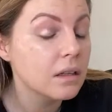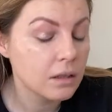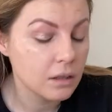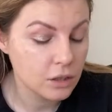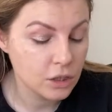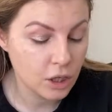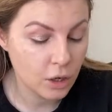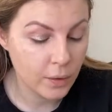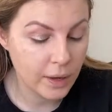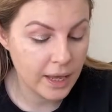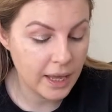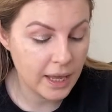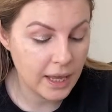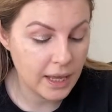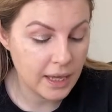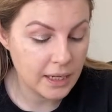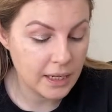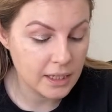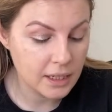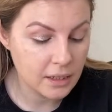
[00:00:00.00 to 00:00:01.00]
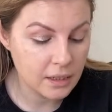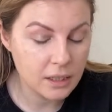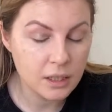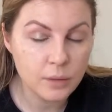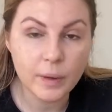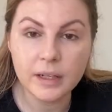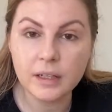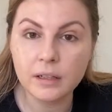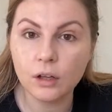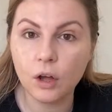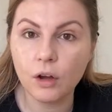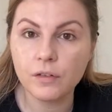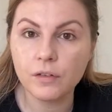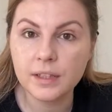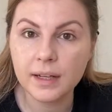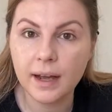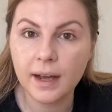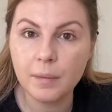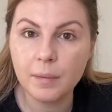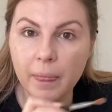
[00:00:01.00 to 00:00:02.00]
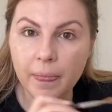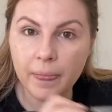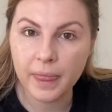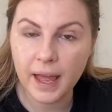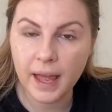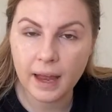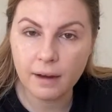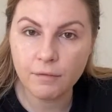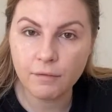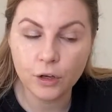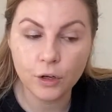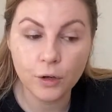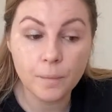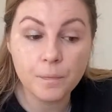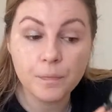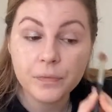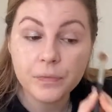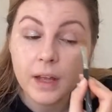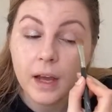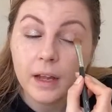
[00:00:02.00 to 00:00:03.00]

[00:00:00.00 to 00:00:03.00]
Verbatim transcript: So he didn't spend a lot of time in their room,